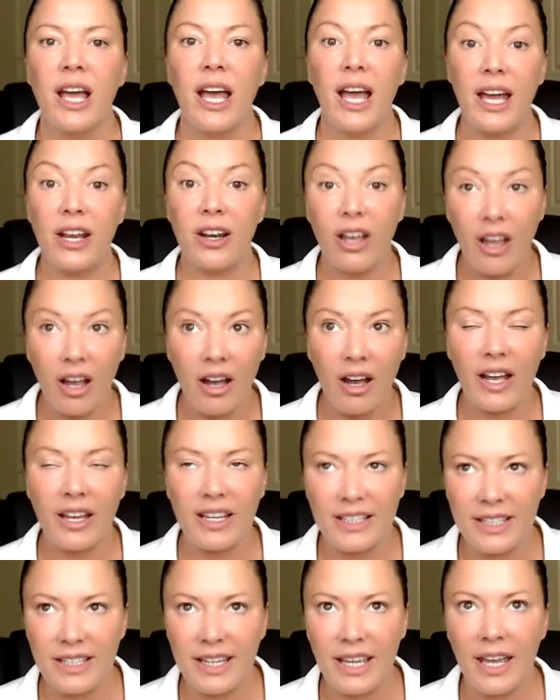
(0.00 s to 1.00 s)
And
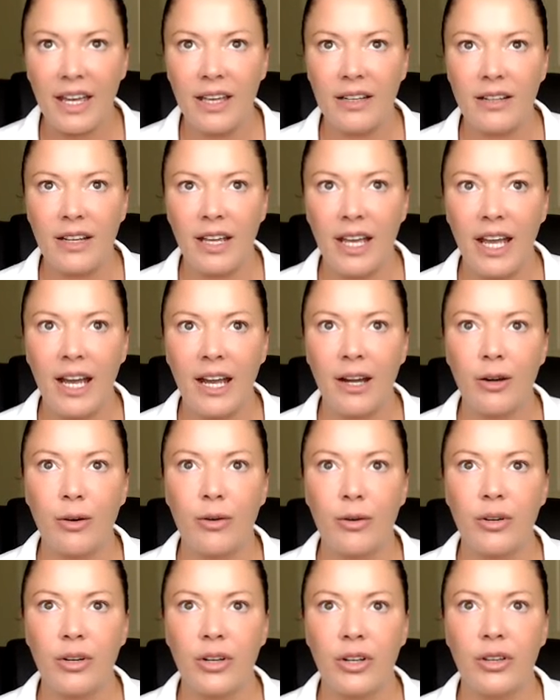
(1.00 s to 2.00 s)
I get
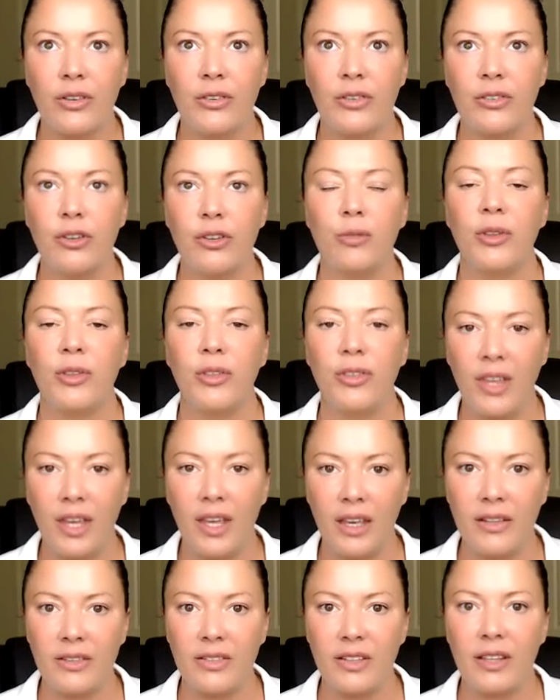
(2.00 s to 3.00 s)
how a consumer
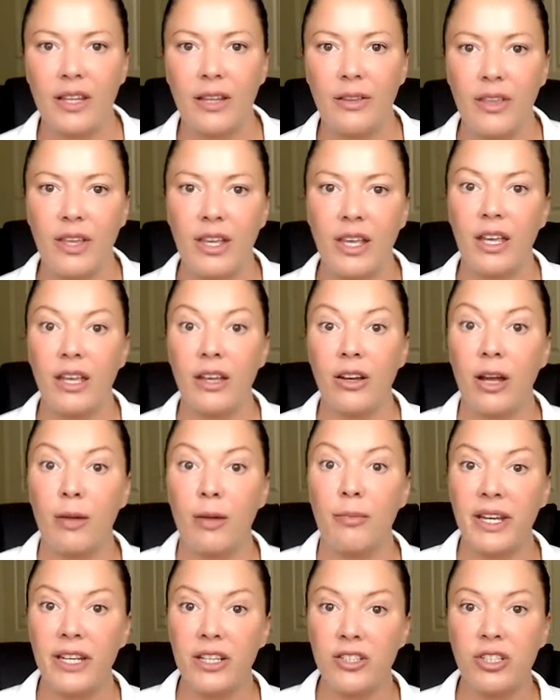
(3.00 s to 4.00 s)
thinks, and they're thinking, I'm
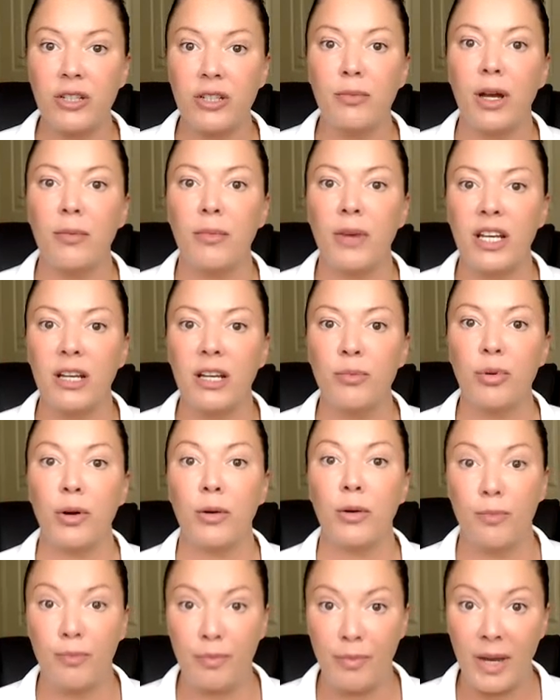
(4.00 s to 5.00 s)
managing my money
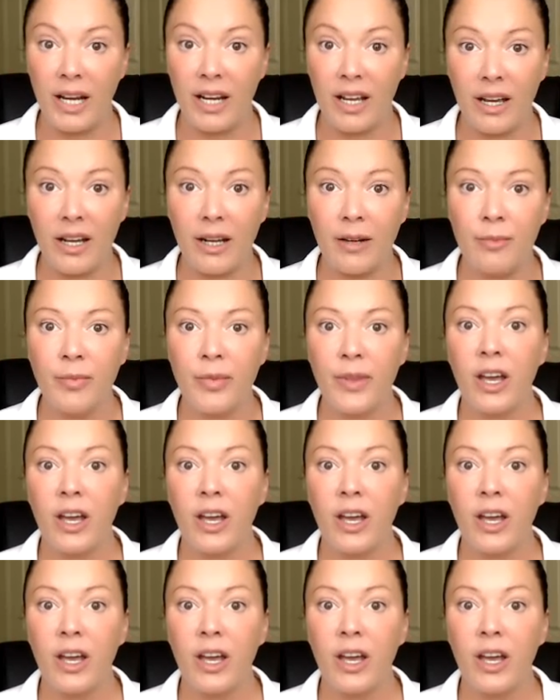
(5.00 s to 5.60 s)
better.